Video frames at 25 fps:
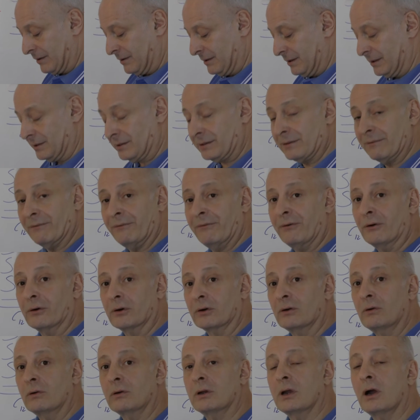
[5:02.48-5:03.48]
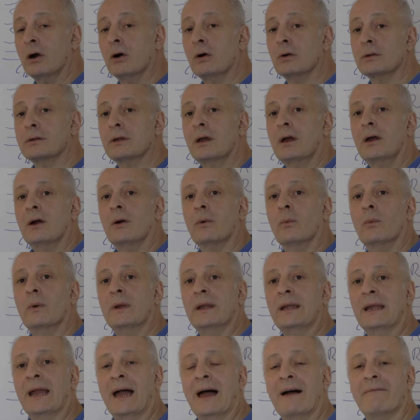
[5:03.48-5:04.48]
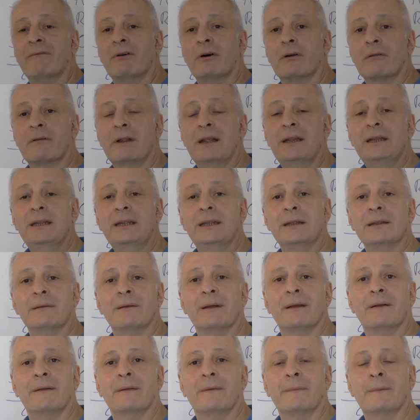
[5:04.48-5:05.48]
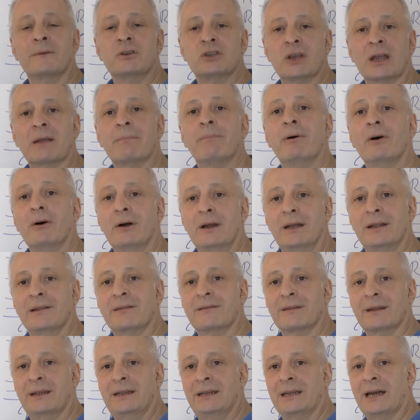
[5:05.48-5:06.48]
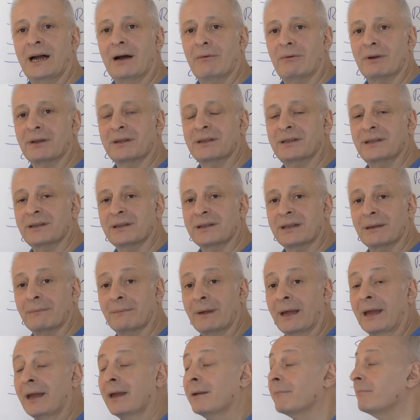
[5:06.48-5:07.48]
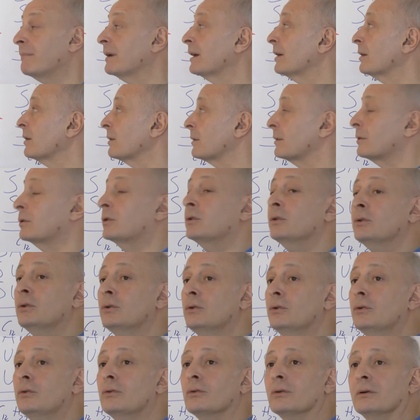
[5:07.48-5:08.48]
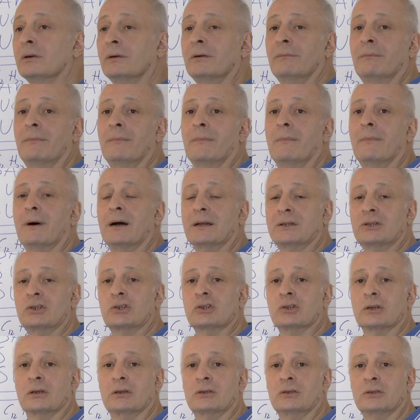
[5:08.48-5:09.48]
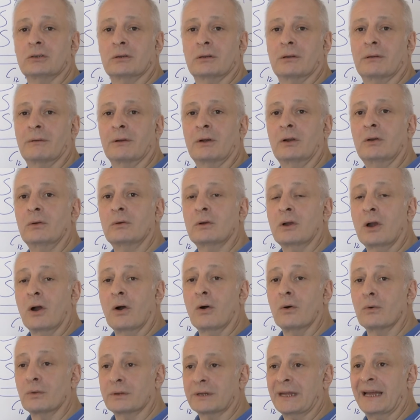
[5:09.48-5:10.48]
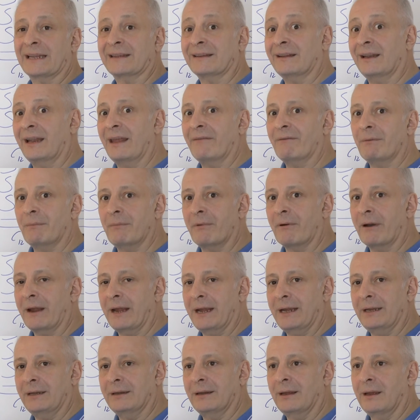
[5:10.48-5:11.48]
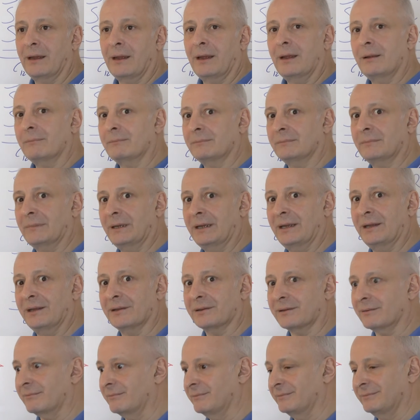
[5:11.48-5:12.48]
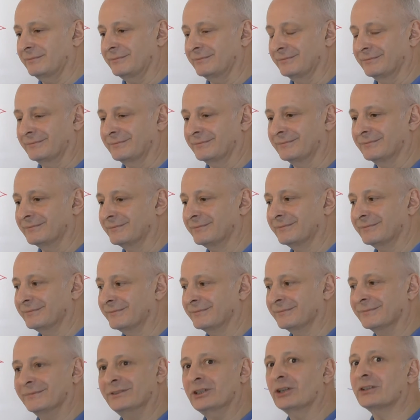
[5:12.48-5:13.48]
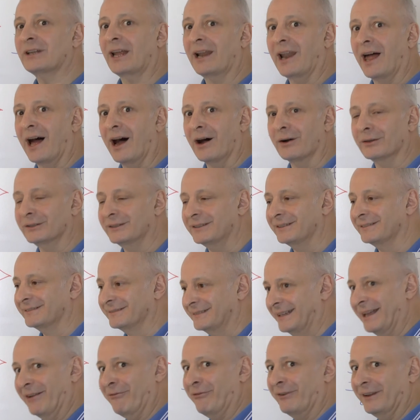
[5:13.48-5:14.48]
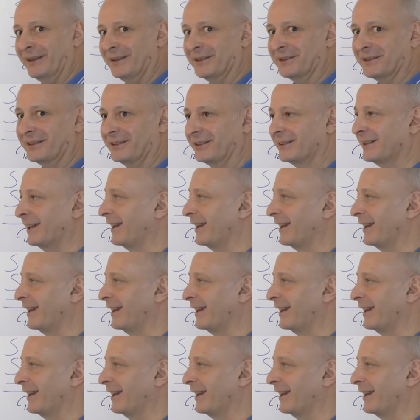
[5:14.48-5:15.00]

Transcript: this, for glucose we have already checkpoints in our system, because too much glucose at the level brain is not allowed, definitely is not